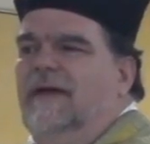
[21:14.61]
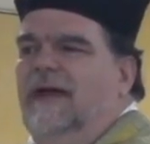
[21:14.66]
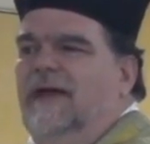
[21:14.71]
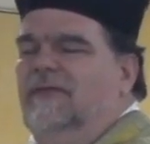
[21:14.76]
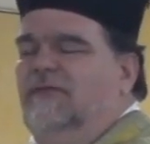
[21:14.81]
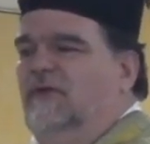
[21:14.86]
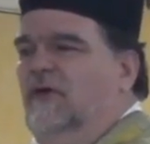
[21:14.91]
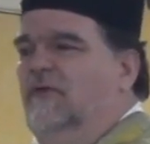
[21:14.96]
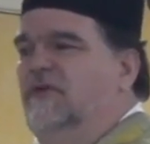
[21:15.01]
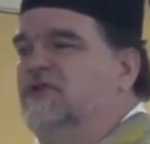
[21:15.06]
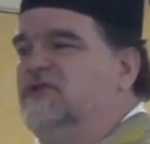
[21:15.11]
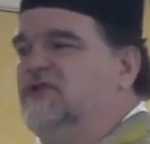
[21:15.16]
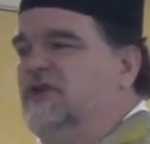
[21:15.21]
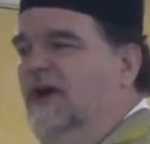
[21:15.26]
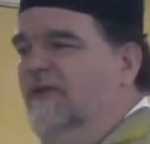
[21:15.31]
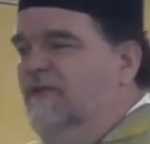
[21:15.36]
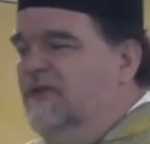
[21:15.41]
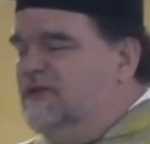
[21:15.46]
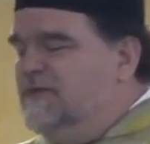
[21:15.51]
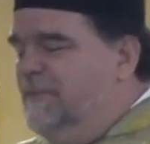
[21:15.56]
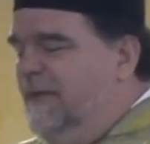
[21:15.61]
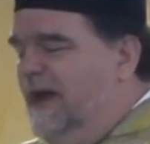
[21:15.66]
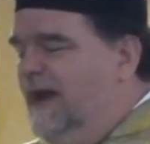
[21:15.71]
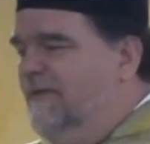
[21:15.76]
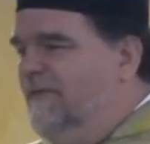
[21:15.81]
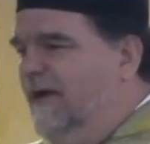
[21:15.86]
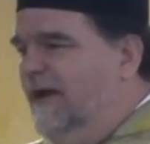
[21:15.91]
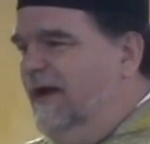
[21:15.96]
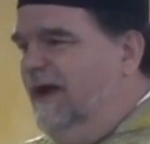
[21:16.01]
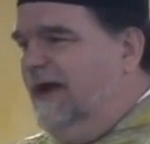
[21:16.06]
And so the servants
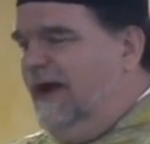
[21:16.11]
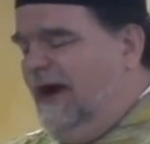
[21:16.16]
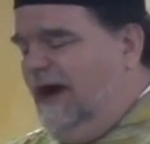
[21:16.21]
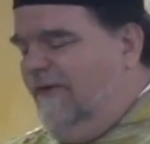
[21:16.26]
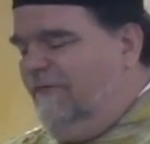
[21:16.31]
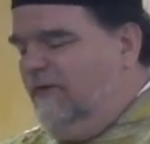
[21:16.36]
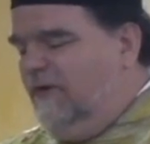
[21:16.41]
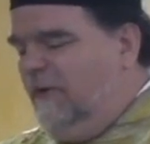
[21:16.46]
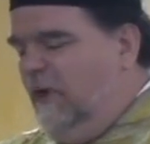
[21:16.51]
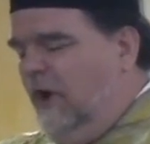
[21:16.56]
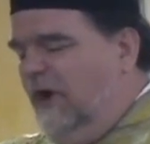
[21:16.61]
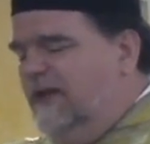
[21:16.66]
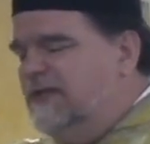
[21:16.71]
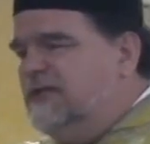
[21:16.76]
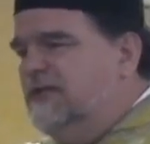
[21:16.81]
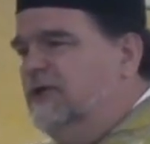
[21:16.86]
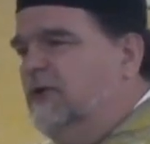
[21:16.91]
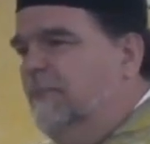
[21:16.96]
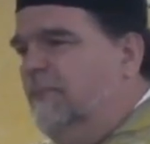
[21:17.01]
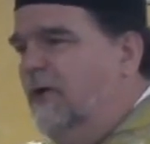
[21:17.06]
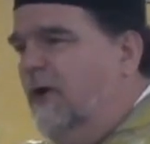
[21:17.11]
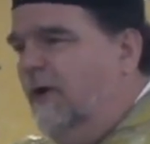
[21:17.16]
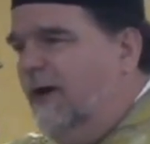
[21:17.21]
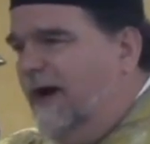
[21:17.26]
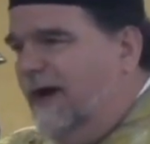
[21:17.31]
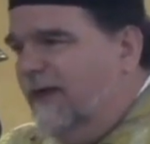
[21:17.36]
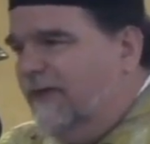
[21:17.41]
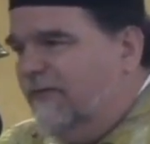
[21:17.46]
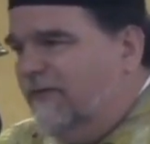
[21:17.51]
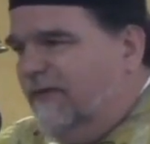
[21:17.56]
made very careful to listen to
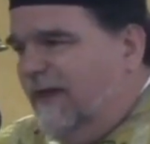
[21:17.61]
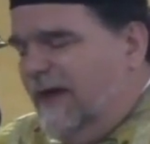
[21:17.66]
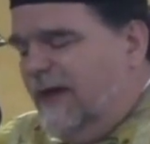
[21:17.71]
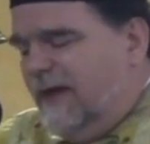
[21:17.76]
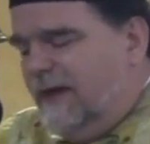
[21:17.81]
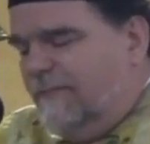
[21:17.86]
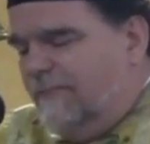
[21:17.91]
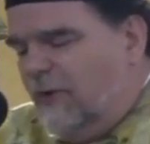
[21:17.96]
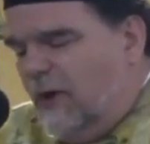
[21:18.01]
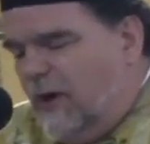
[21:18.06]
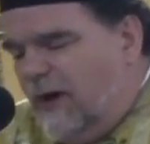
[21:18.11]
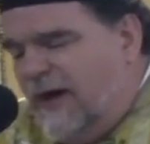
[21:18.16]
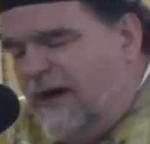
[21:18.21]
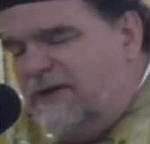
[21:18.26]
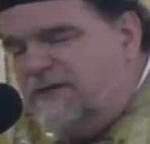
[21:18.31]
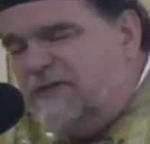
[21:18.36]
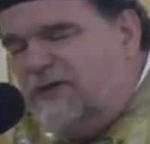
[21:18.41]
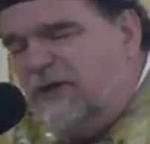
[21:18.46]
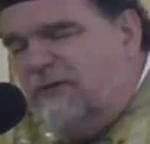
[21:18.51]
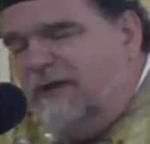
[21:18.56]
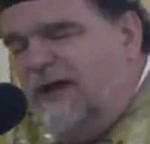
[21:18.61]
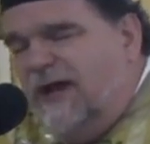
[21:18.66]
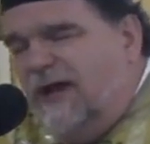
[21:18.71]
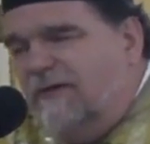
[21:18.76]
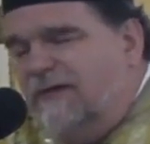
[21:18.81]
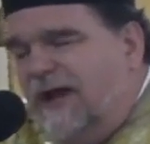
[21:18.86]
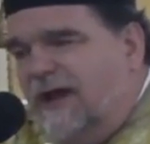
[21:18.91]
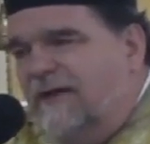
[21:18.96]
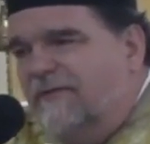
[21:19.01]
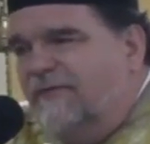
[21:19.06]
Boaz, and Boaz, the
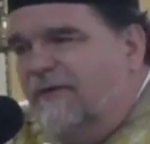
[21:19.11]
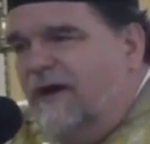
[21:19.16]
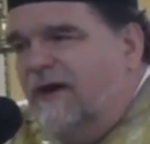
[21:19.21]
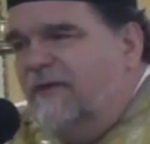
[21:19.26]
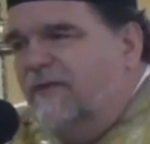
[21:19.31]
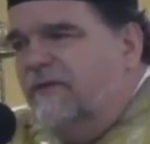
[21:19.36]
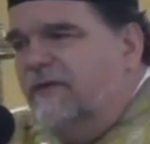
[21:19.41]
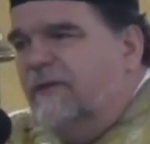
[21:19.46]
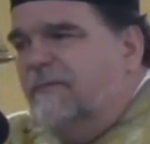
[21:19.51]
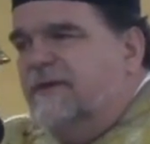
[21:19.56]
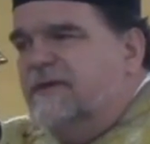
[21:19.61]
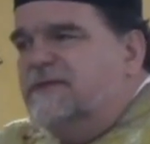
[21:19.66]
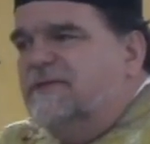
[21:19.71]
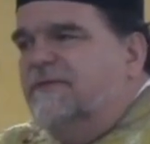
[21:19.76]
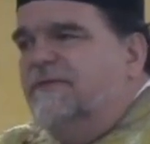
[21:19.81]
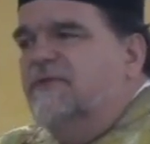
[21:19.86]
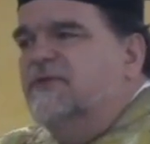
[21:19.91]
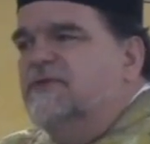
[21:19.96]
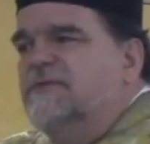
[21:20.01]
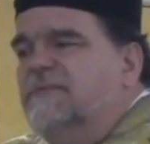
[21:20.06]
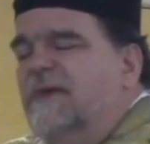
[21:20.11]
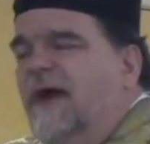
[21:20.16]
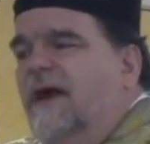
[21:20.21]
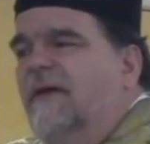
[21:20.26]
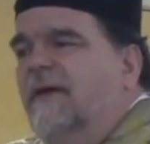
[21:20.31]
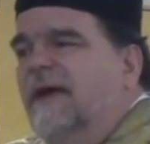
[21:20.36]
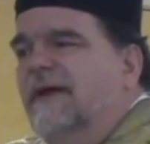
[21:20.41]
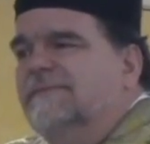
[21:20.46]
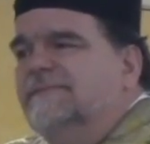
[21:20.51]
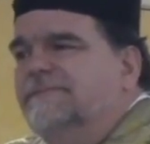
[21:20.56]
great-grandfather of the Blessed Virgin
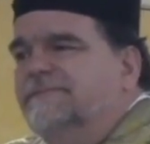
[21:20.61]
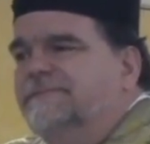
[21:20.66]
Mary.